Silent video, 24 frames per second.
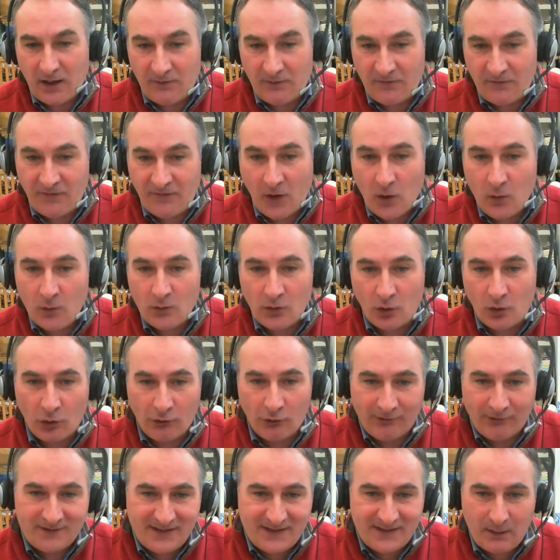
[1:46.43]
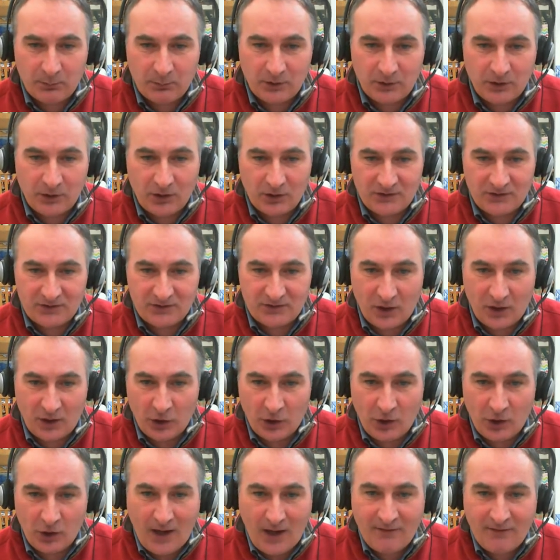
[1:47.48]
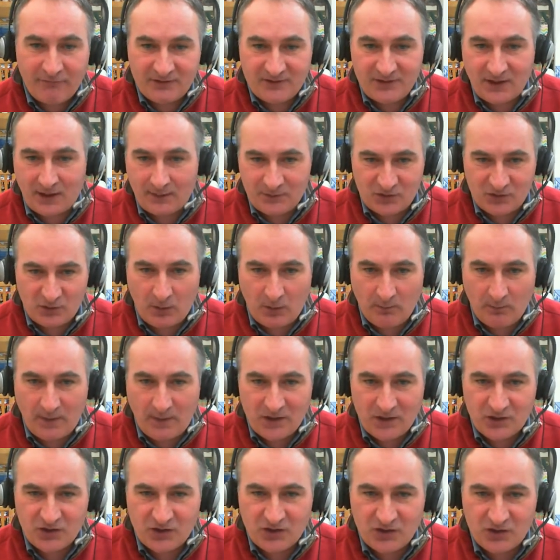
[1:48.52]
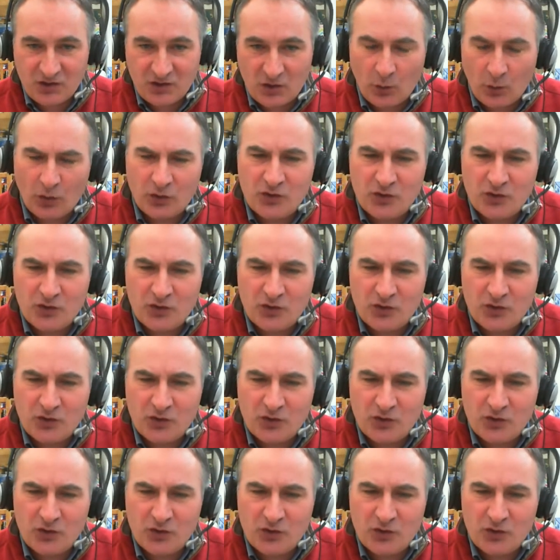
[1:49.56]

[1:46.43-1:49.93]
phone or a tablet alert every time someone mentions you,